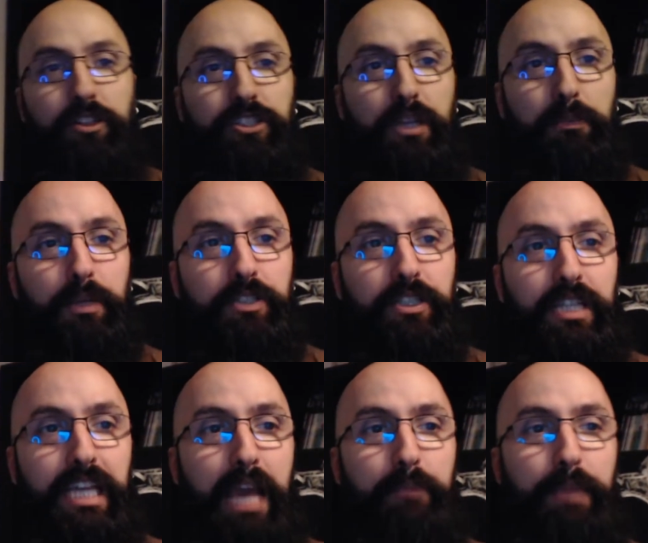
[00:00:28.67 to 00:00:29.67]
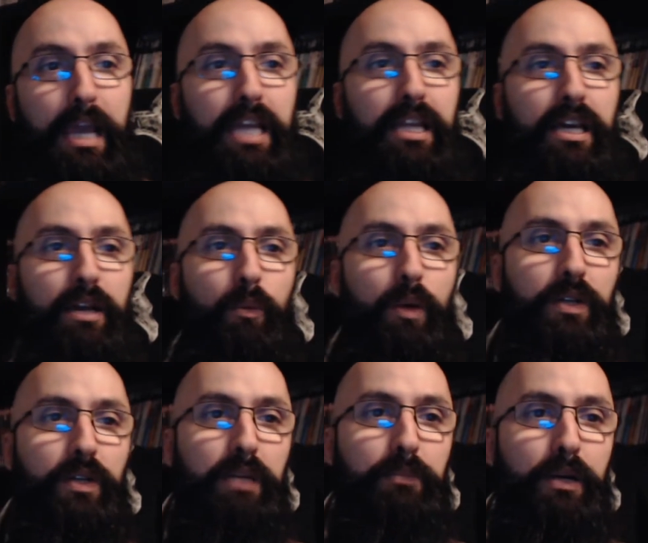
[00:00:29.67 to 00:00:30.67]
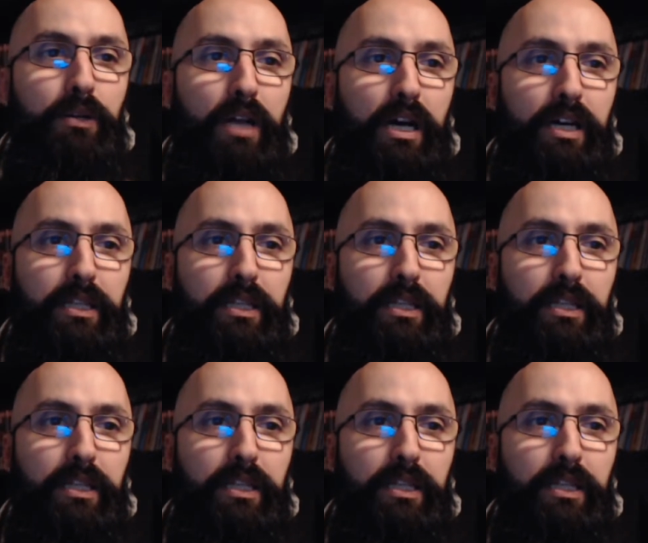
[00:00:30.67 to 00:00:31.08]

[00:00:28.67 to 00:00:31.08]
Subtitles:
are jumping onto the campaign, wondering about